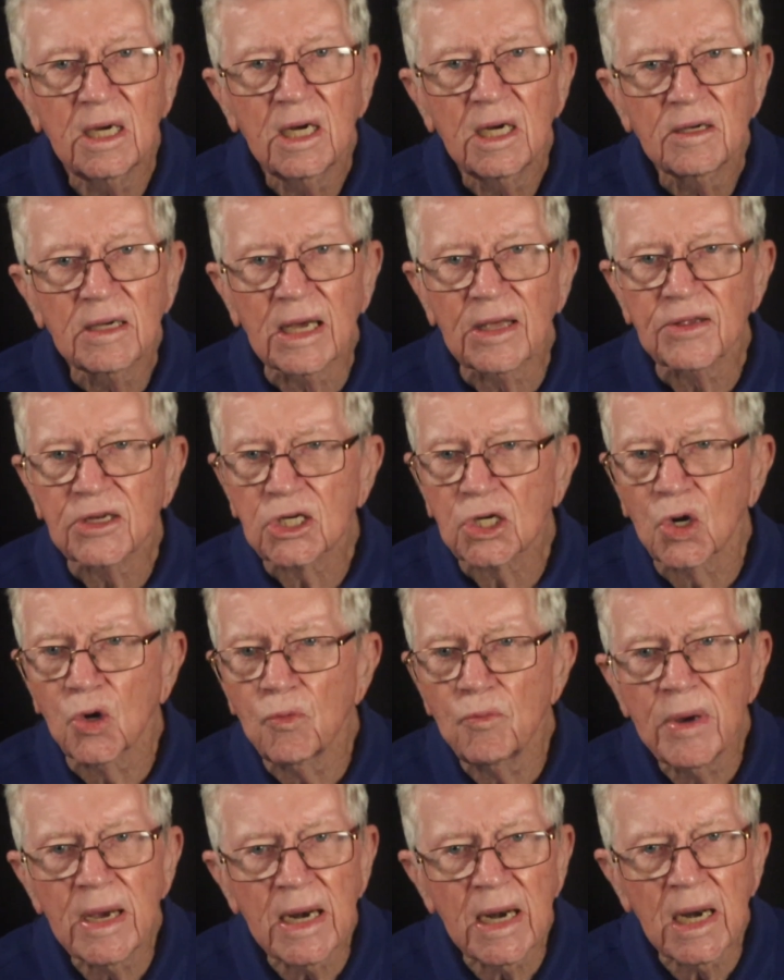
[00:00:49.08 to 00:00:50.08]
that so
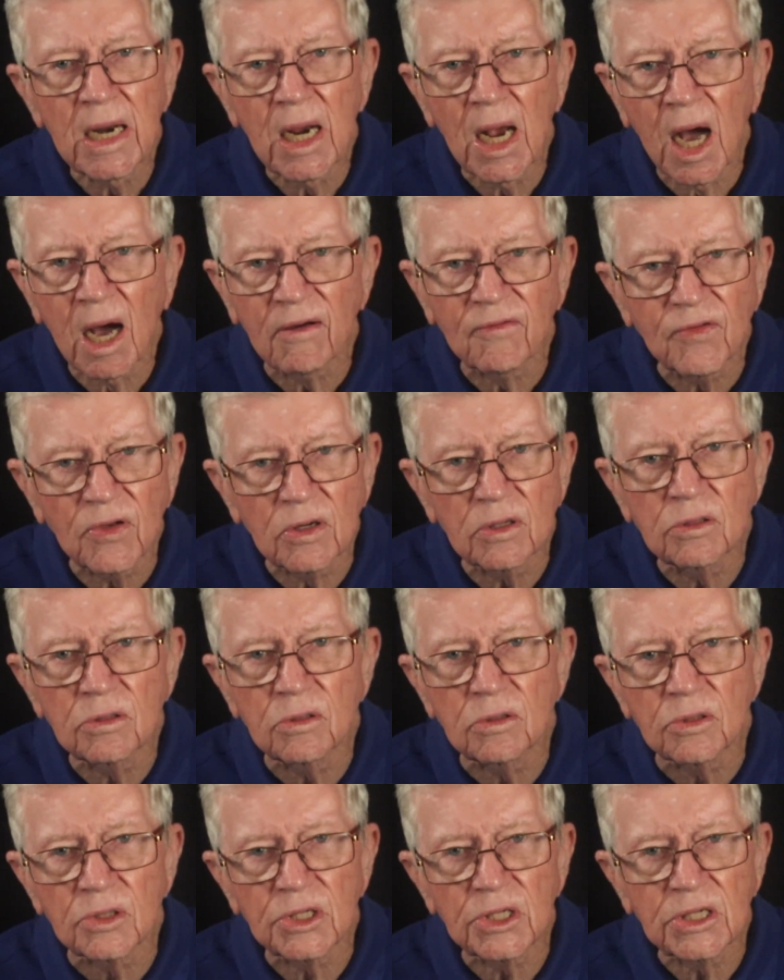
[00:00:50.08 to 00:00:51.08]
many of
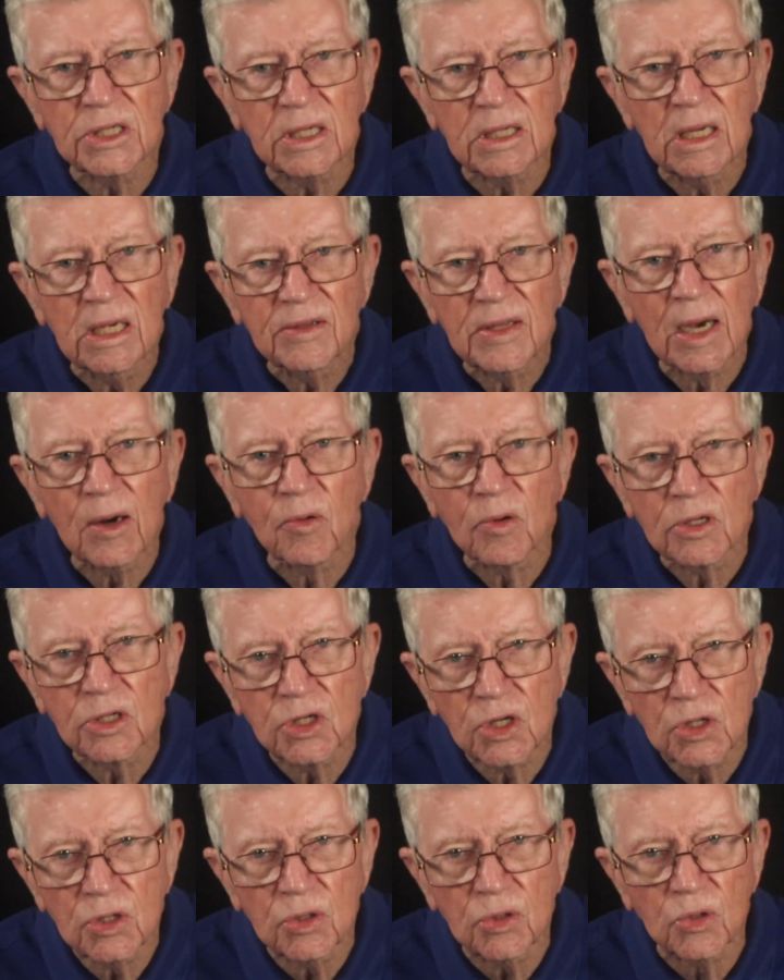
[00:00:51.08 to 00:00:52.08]
those that were
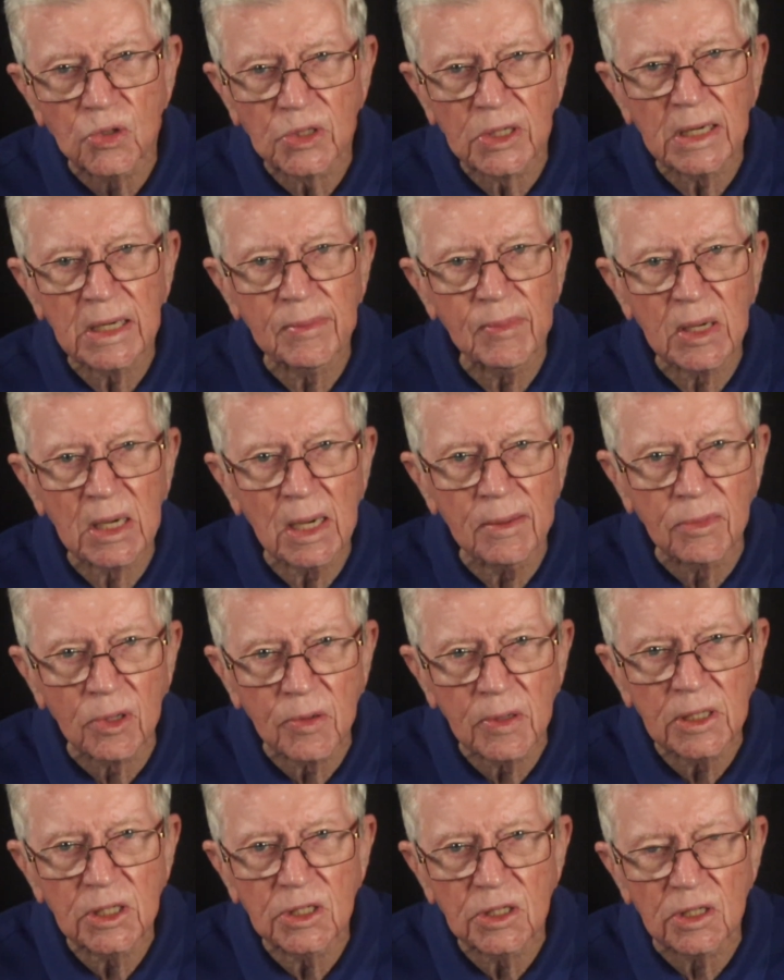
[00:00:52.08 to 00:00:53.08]
Jews that had become
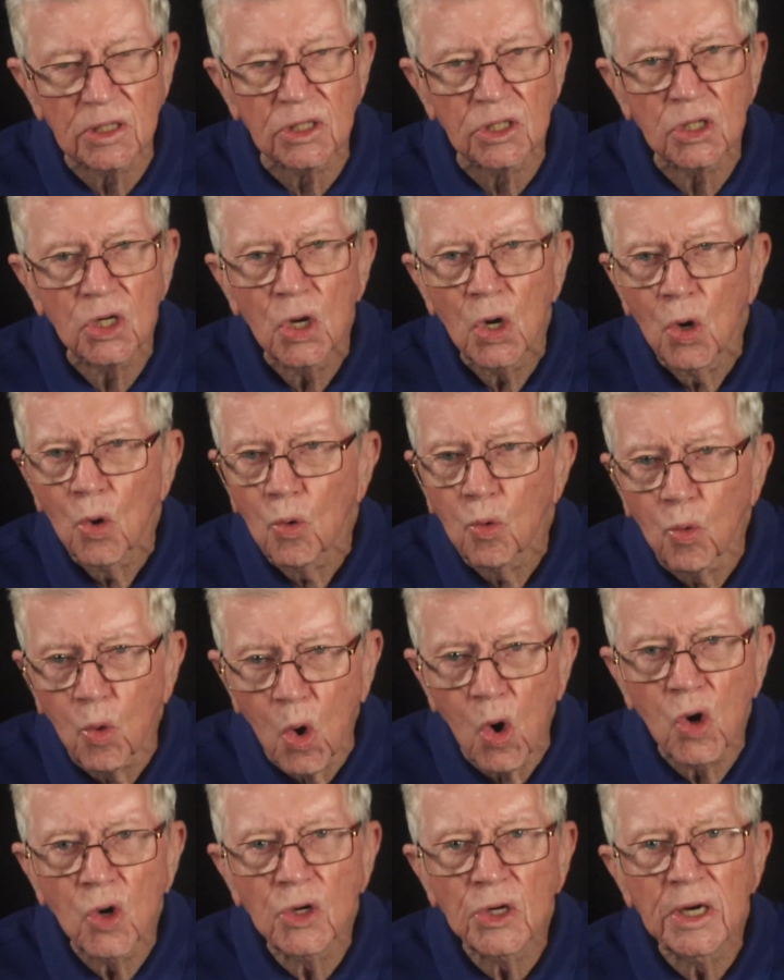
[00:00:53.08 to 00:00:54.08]
Christians
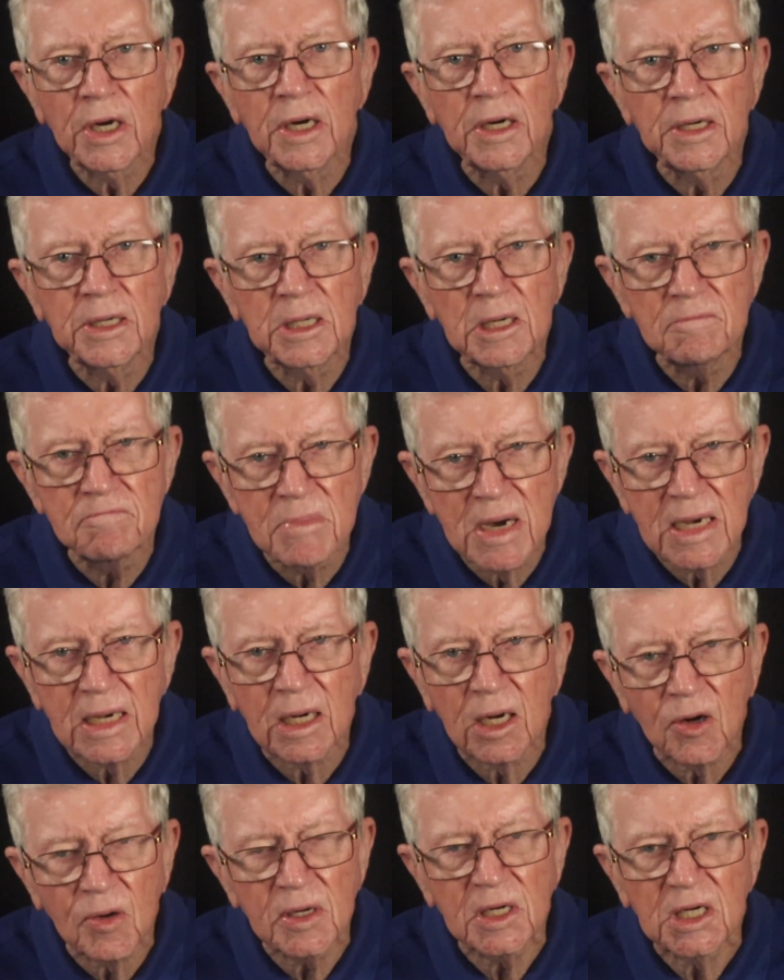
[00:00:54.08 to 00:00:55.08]
wanted to
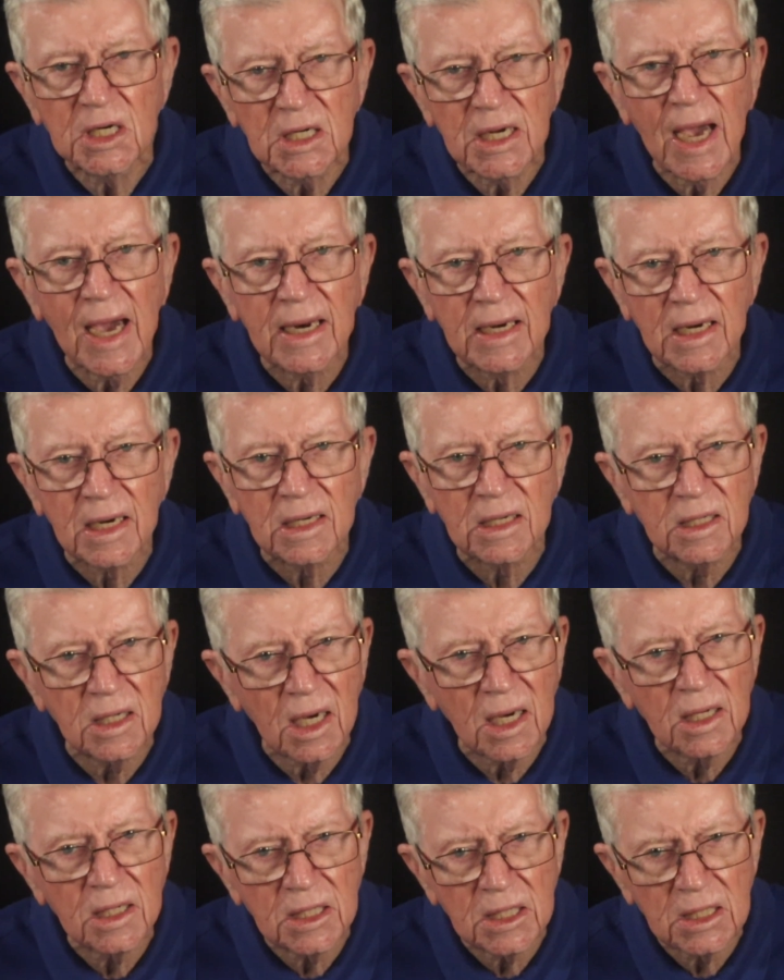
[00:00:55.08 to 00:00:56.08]
make Christianity
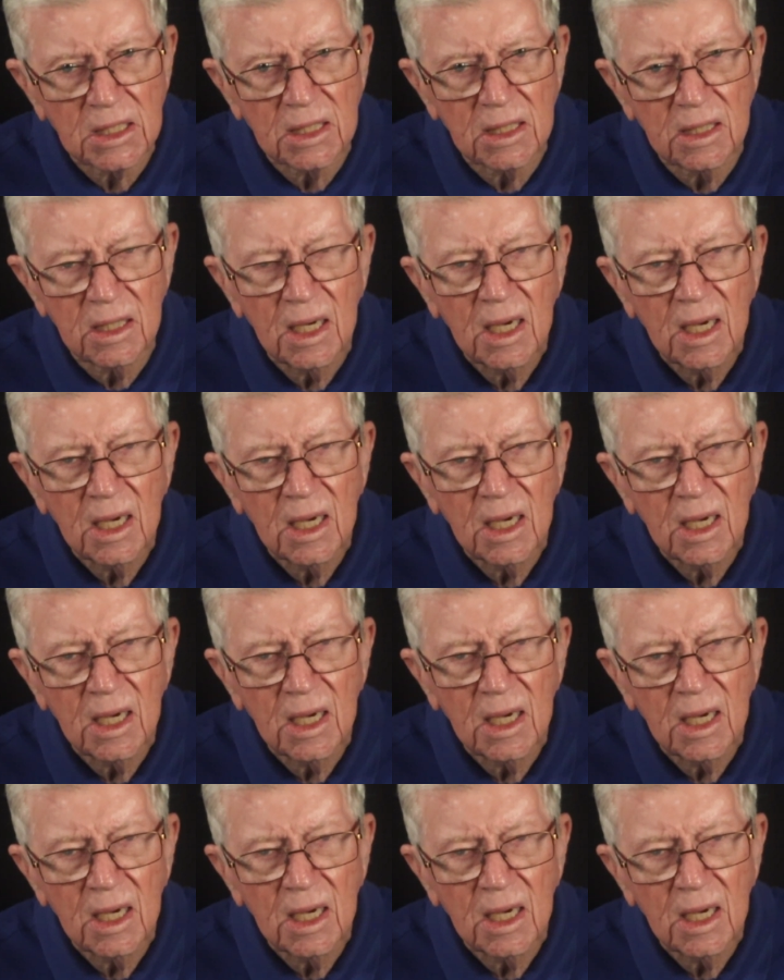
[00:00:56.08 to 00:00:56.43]
just